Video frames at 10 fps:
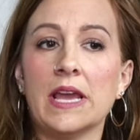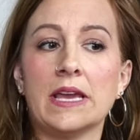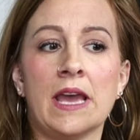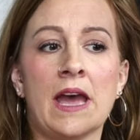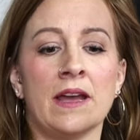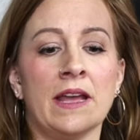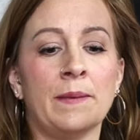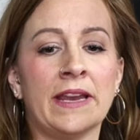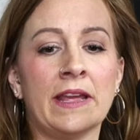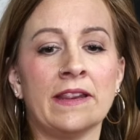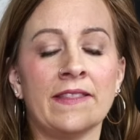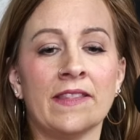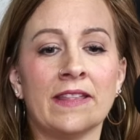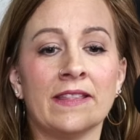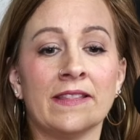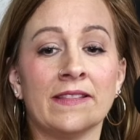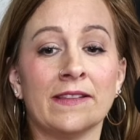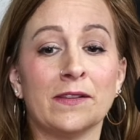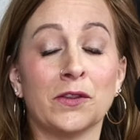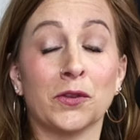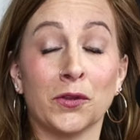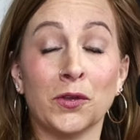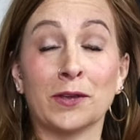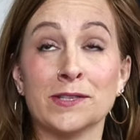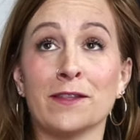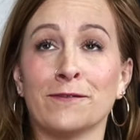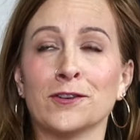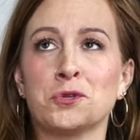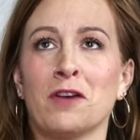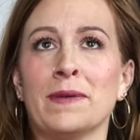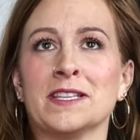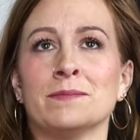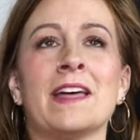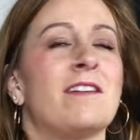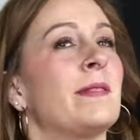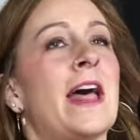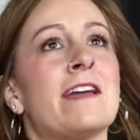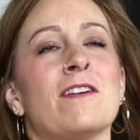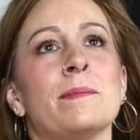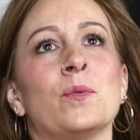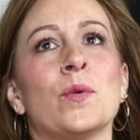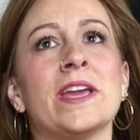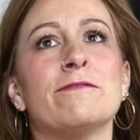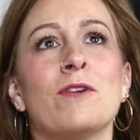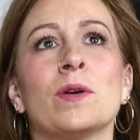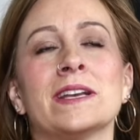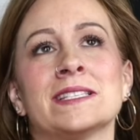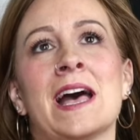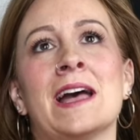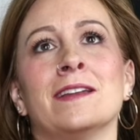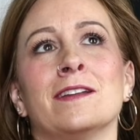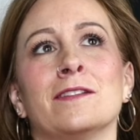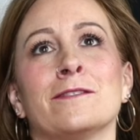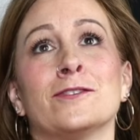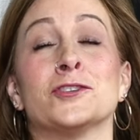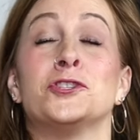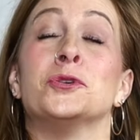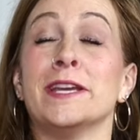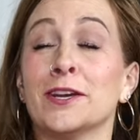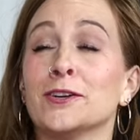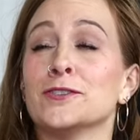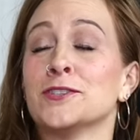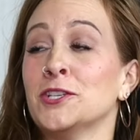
Yeah, I mean, in, you said the first twelve months of my life, I mean, we yeah. focus on the first two years.